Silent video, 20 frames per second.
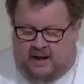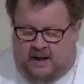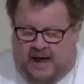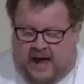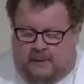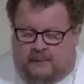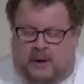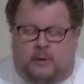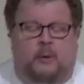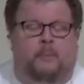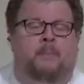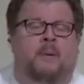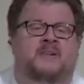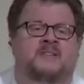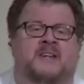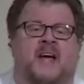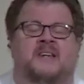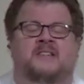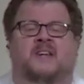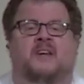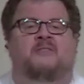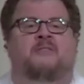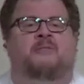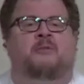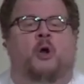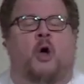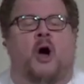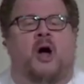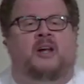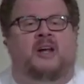and we will possess it
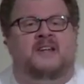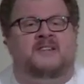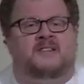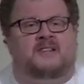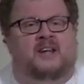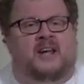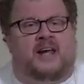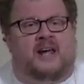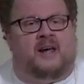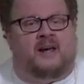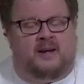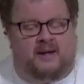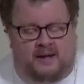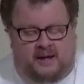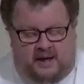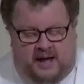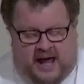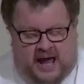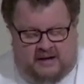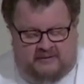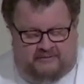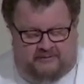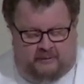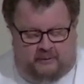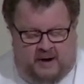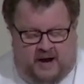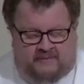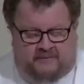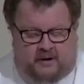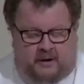flawlessly and
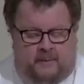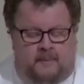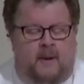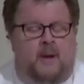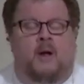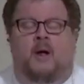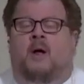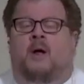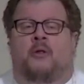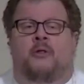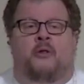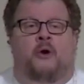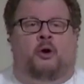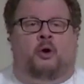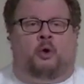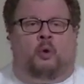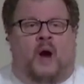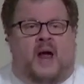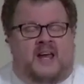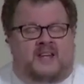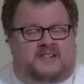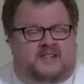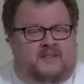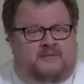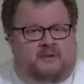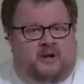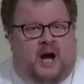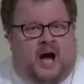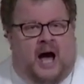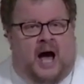forever. The grace
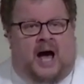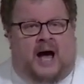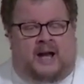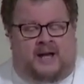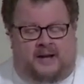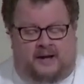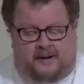of God